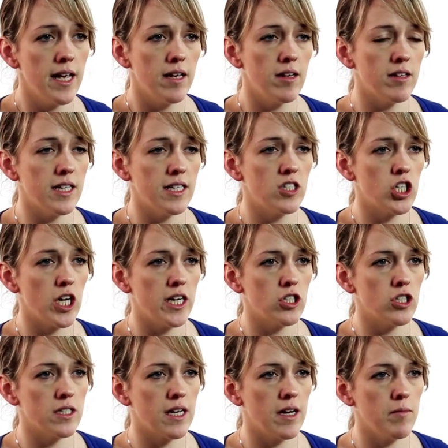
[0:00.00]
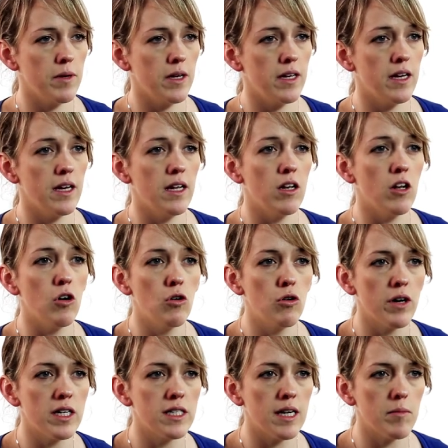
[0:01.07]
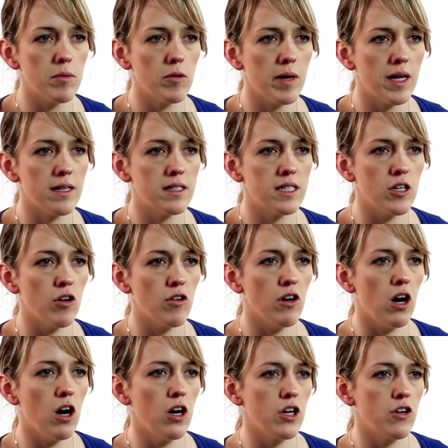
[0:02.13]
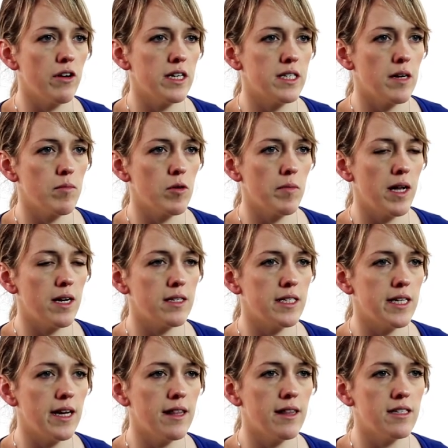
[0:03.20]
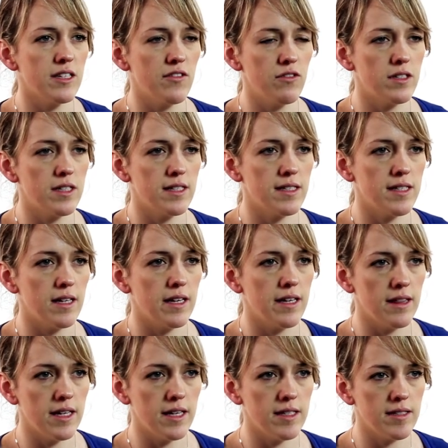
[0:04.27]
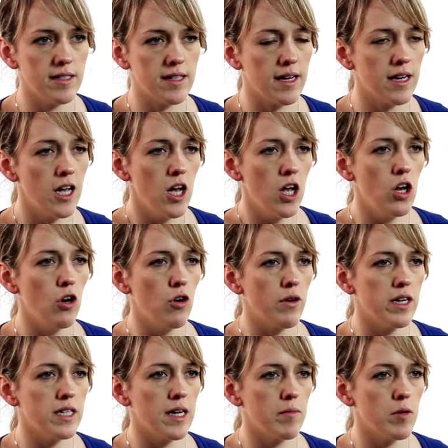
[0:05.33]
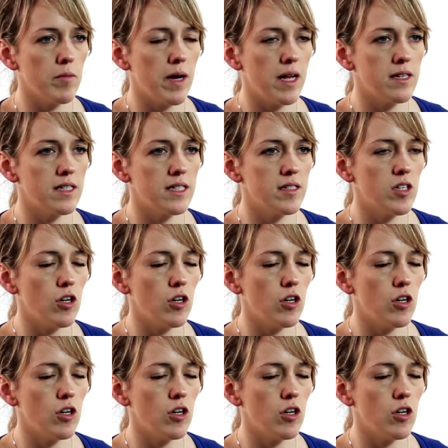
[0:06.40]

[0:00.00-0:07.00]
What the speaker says: Now, these changes can be a low-grade abnormality or a high-grade abnormality, and the difference in these is that low-grade abnormalities,